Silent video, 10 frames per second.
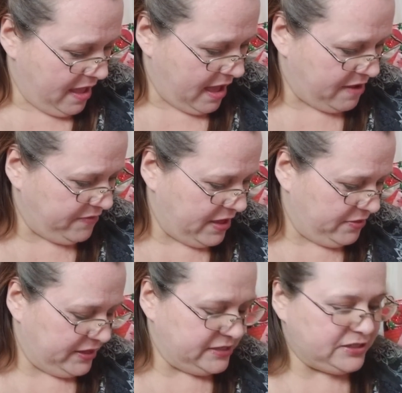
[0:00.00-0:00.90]
I found
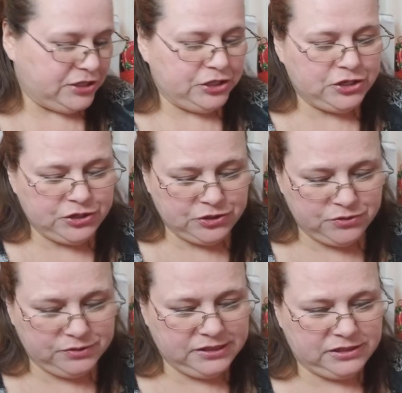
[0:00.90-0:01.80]
these
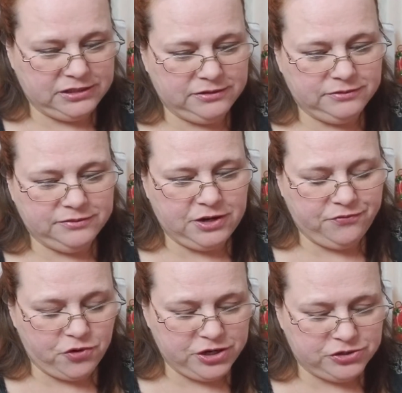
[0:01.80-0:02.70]
cute little, they're
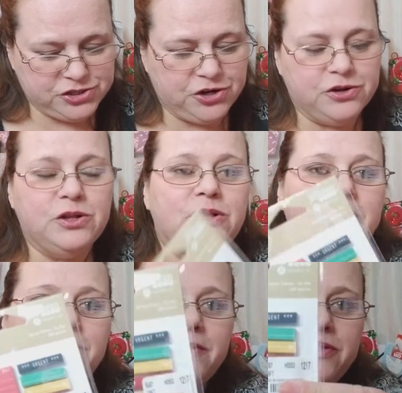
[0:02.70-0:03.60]
for your journal, but